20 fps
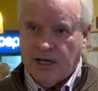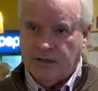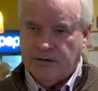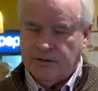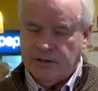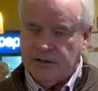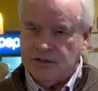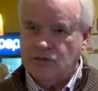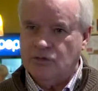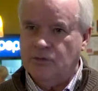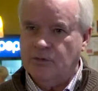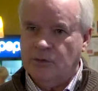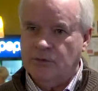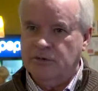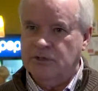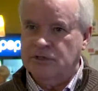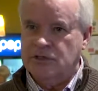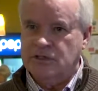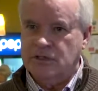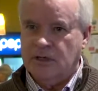The History
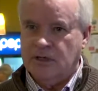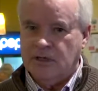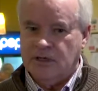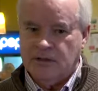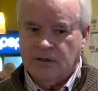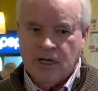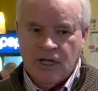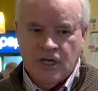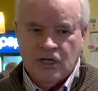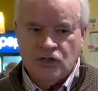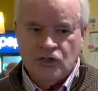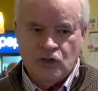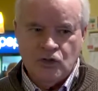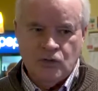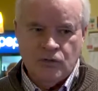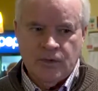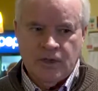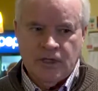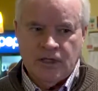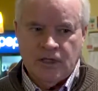Moments are
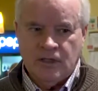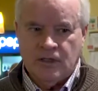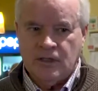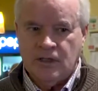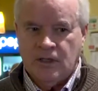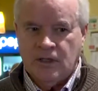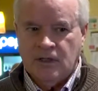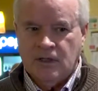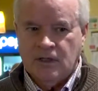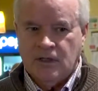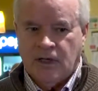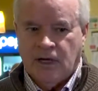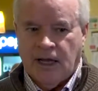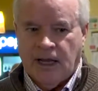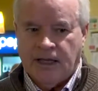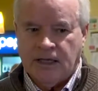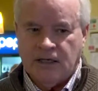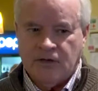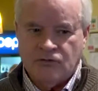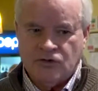two-minute,
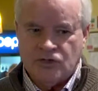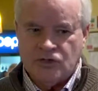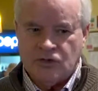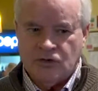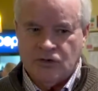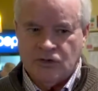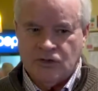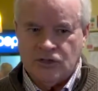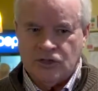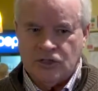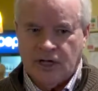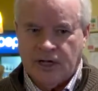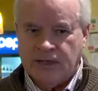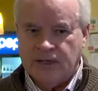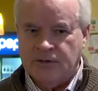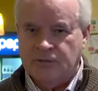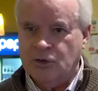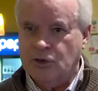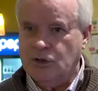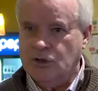highly researched,
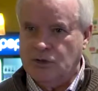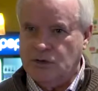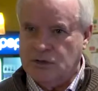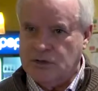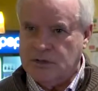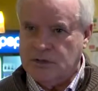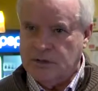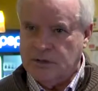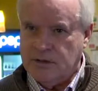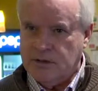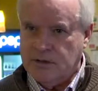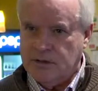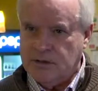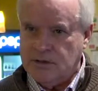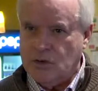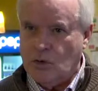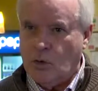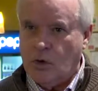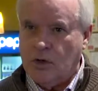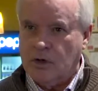highly produced
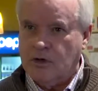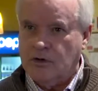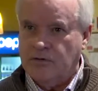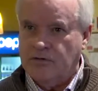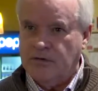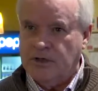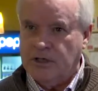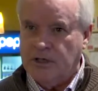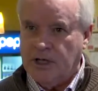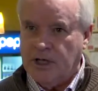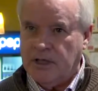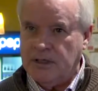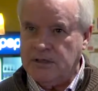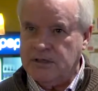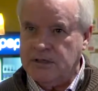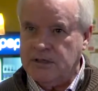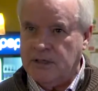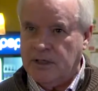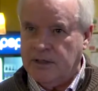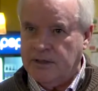historical
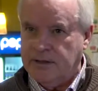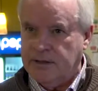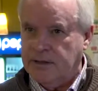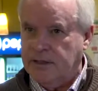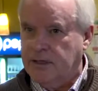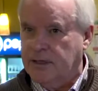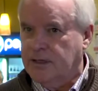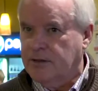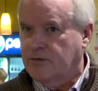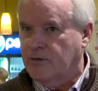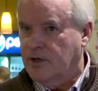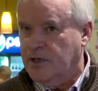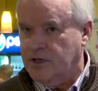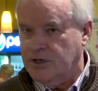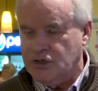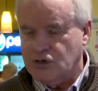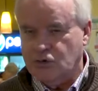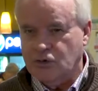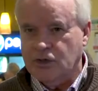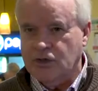vignettes on the
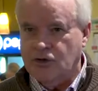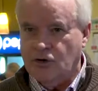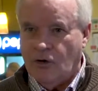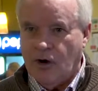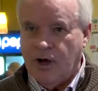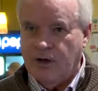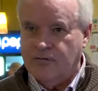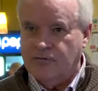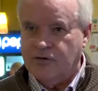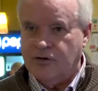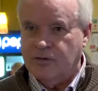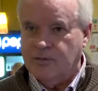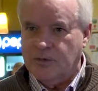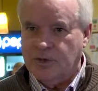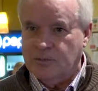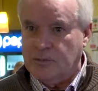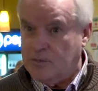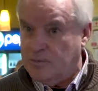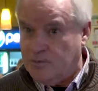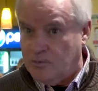history drawn from
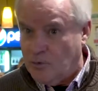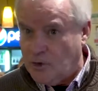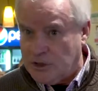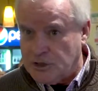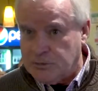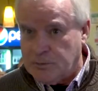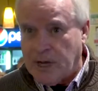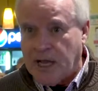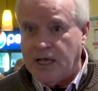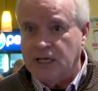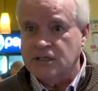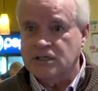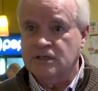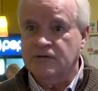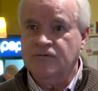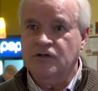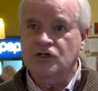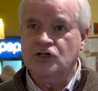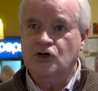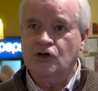the rich past
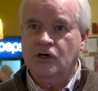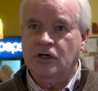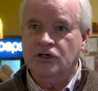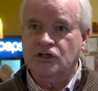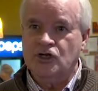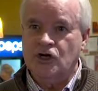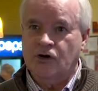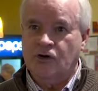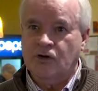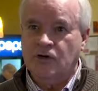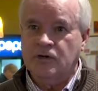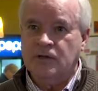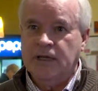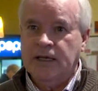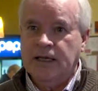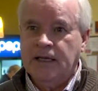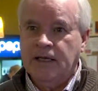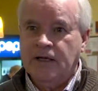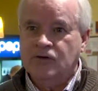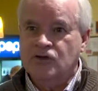of Eastern Ontario.
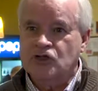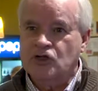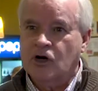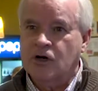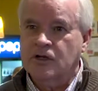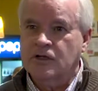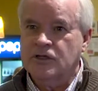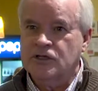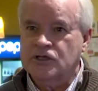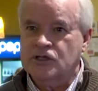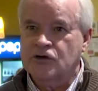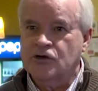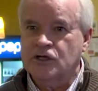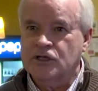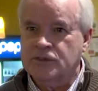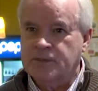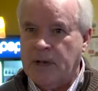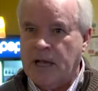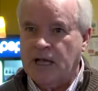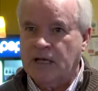Started the
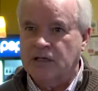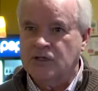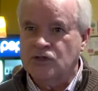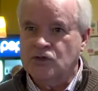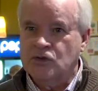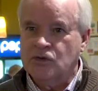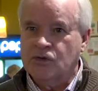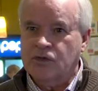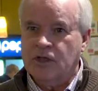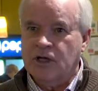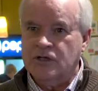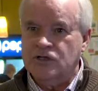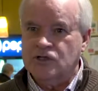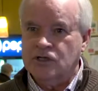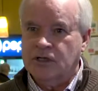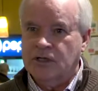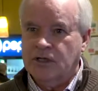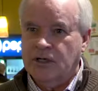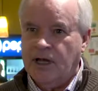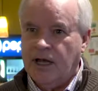series back in
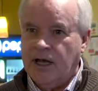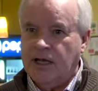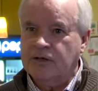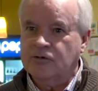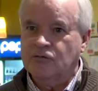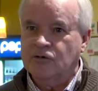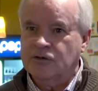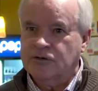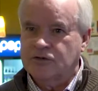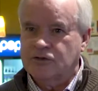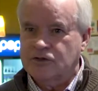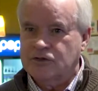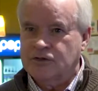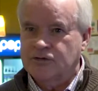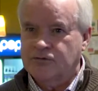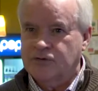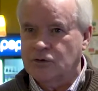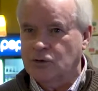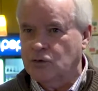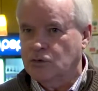2009 with just a
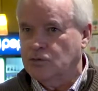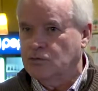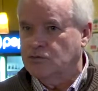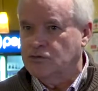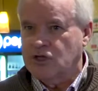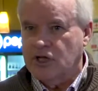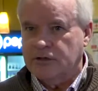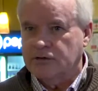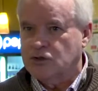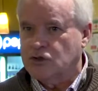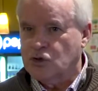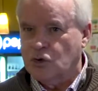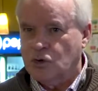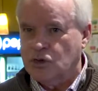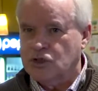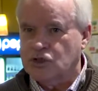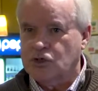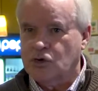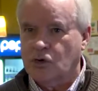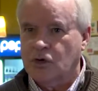few 10
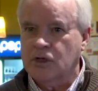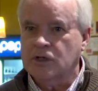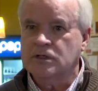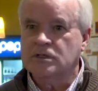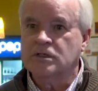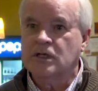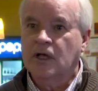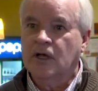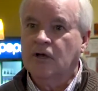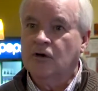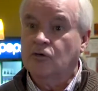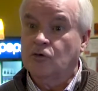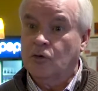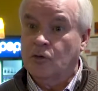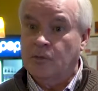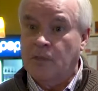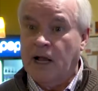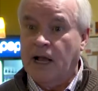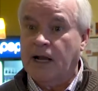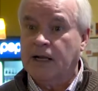short stories. We're
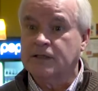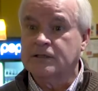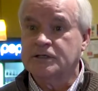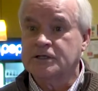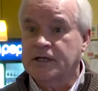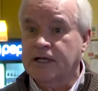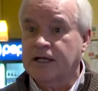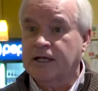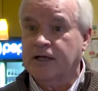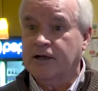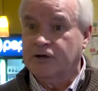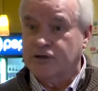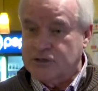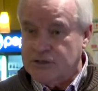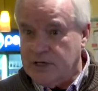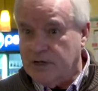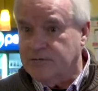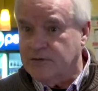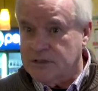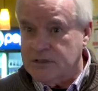back today, our
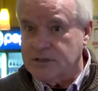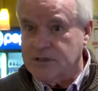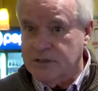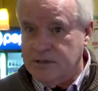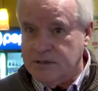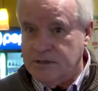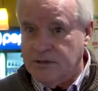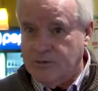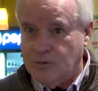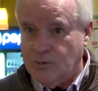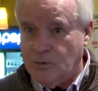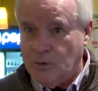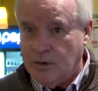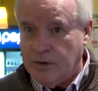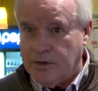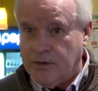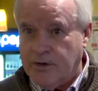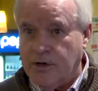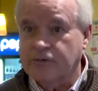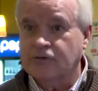seventh season,
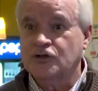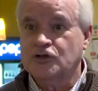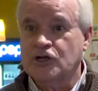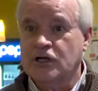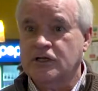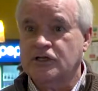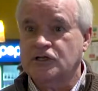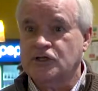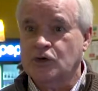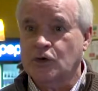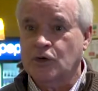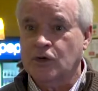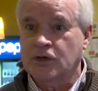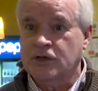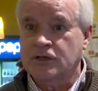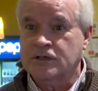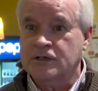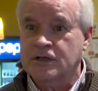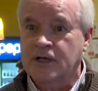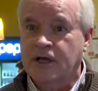with another 10
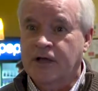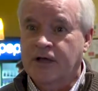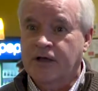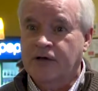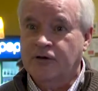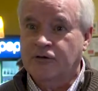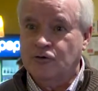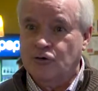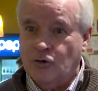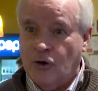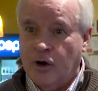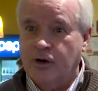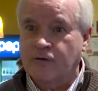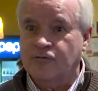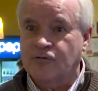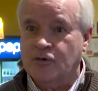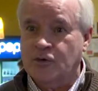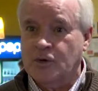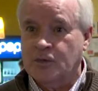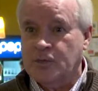stories drawn
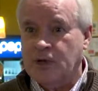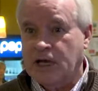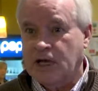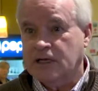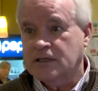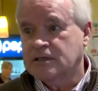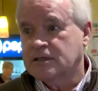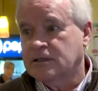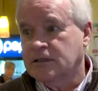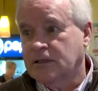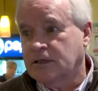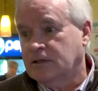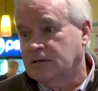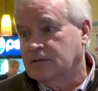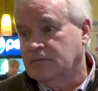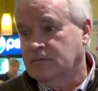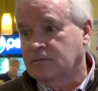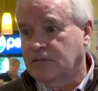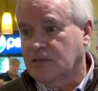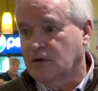from the past
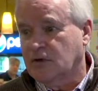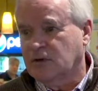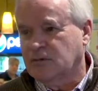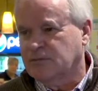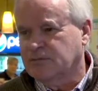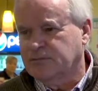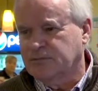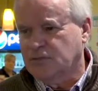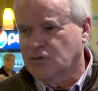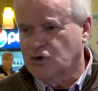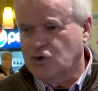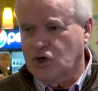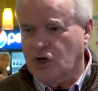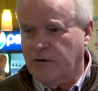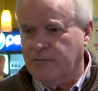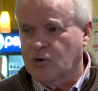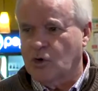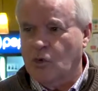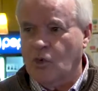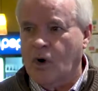and
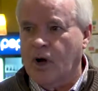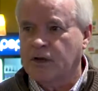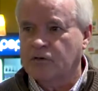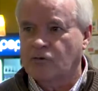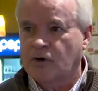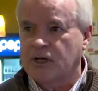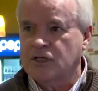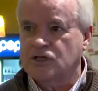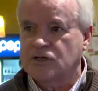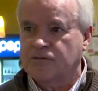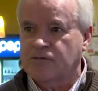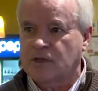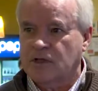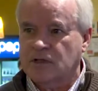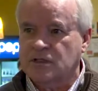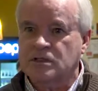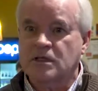cover a wide range of things.